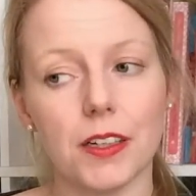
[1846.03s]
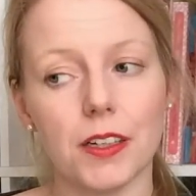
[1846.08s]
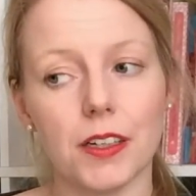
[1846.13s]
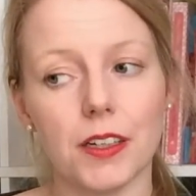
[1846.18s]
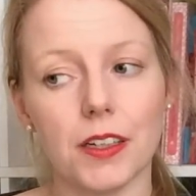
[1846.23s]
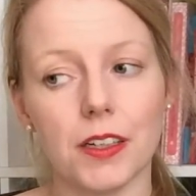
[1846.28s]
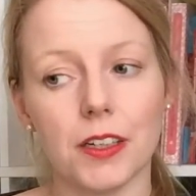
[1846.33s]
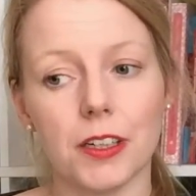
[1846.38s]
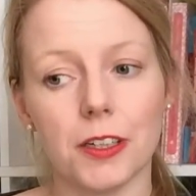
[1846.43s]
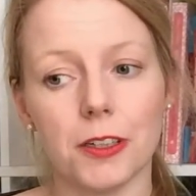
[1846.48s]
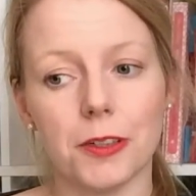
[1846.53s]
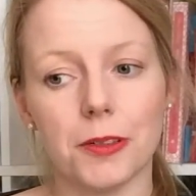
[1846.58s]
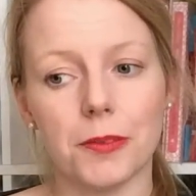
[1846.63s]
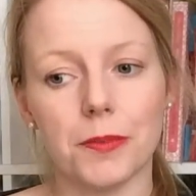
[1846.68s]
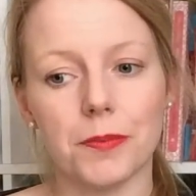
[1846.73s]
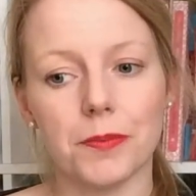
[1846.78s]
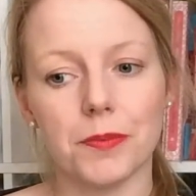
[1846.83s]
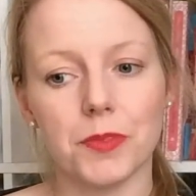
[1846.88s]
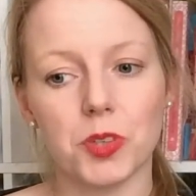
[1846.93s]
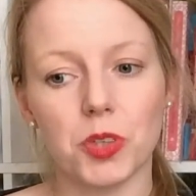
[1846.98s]

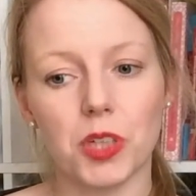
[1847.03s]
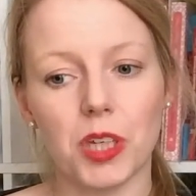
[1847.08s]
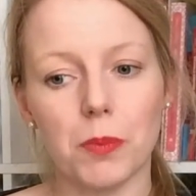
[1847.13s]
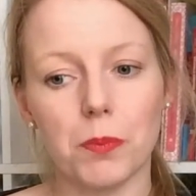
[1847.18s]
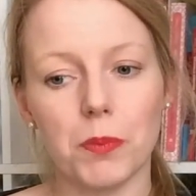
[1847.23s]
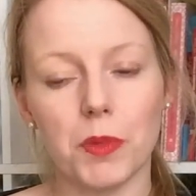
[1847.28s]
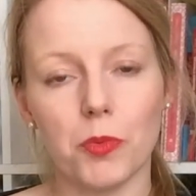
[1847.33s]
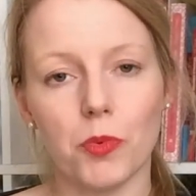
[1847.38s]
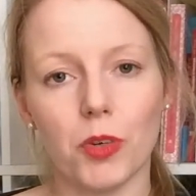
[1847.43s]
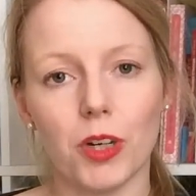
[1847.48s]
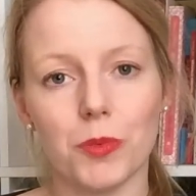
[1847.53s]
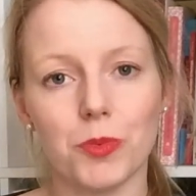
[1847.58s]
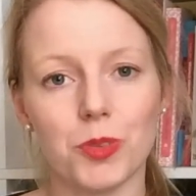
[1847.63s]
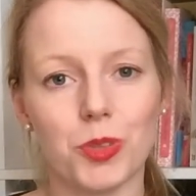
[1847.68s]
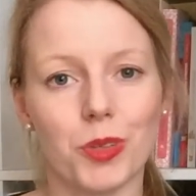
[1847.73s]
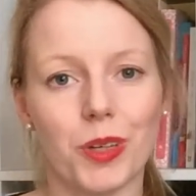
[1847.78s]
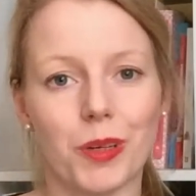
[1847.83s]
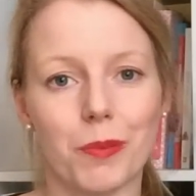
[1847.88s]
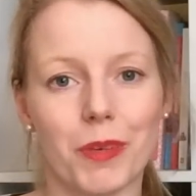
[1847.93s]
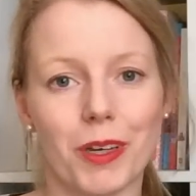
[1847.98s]
to keep me warm
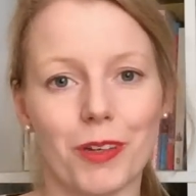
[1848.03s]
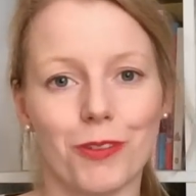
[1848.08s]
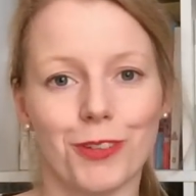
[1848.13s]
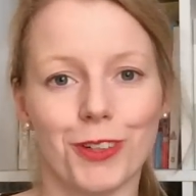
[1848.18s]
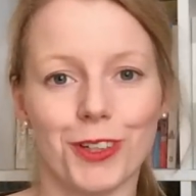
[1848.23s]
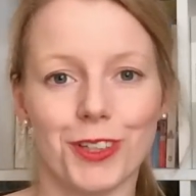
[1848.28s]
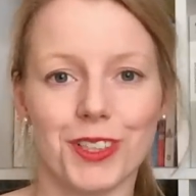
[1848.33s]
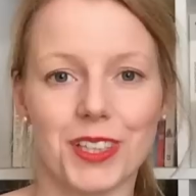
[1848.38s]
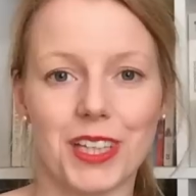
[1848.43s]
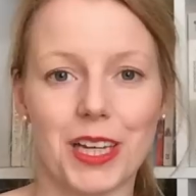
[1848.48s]
during my first